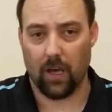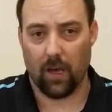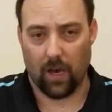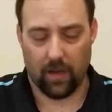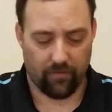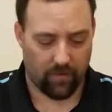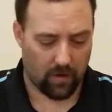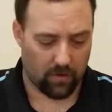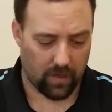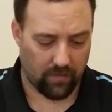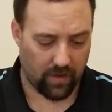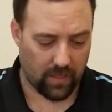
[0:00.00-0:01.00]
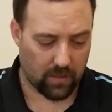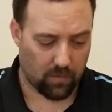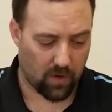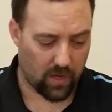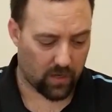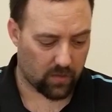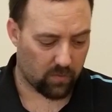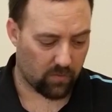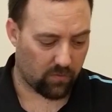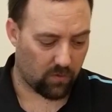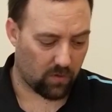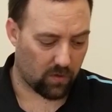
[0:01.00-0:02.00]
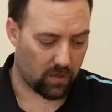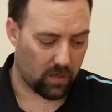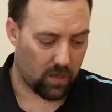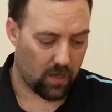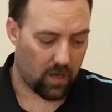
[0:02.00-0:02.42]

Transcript: I've had their products before.